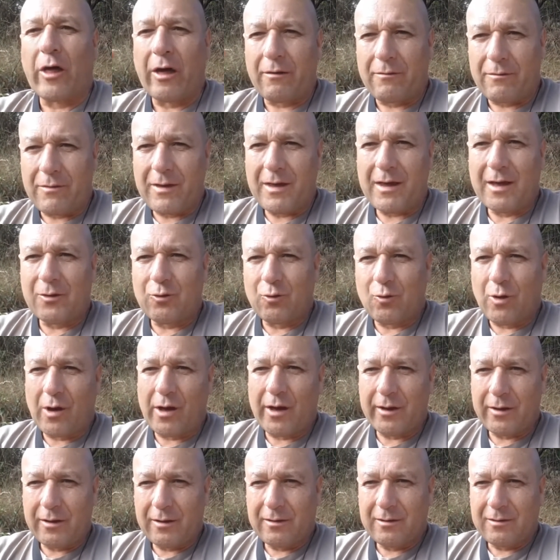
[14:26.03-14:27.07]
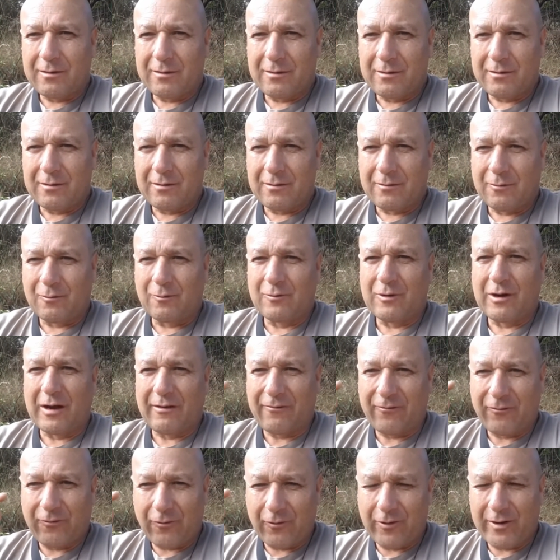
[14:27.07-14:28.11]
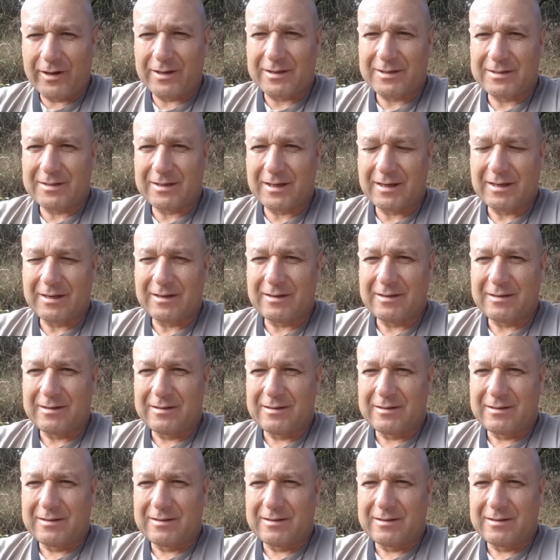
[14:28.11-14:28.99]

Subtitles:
and Spain, there still is no